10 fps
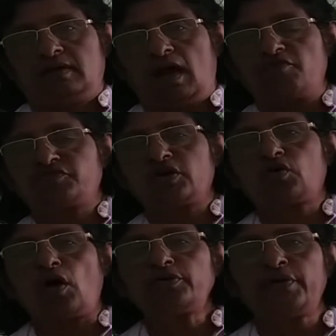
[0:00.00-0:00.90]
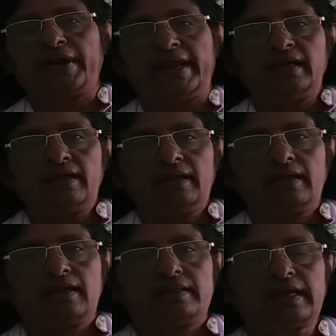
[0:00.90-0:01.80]
After conquering
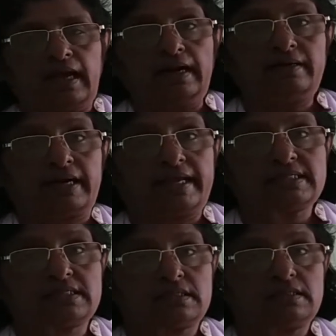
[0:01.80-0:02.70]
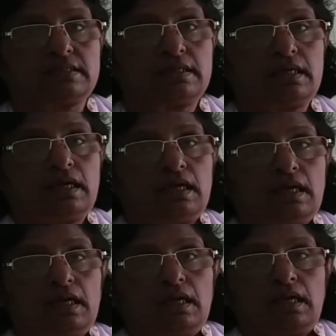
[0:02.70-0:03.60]
the countries,
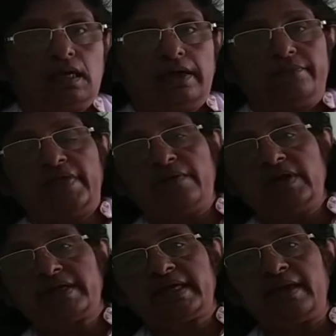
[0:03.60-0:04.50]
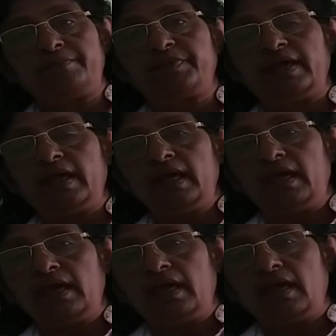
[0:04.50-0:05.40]
they will keep the
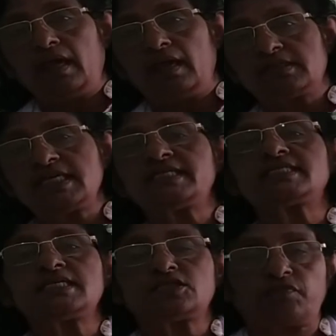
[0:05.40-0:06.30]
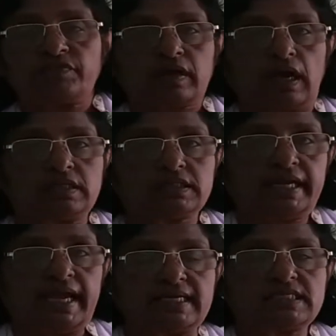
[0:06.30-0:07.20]
citizens of the
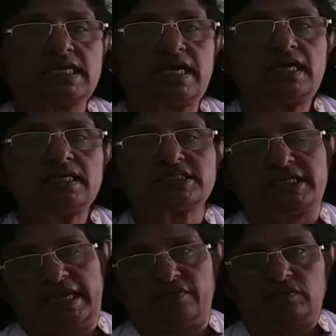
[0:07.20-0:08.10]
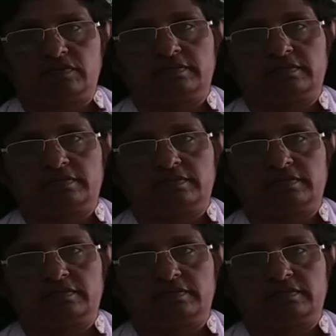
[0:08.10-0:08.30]
country as a slave.